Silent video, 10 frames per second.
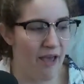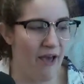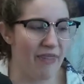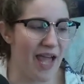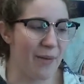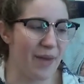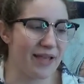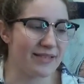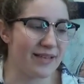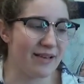and that
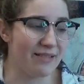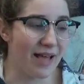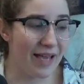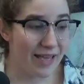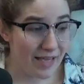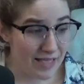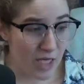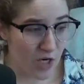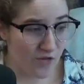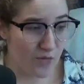makes it a lot
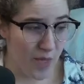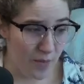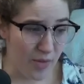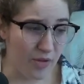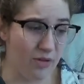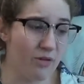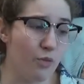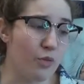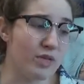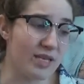easier for people
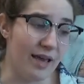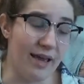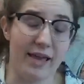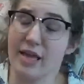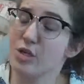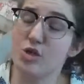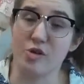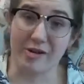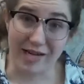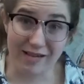to get
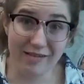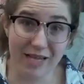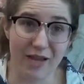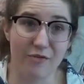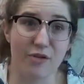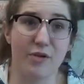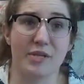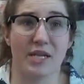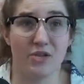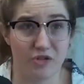injuries, and for
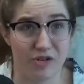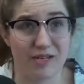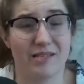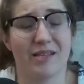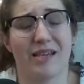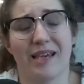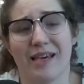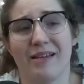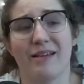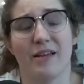those injuries to
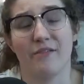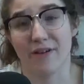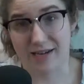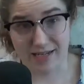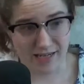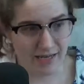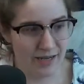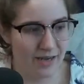get infected.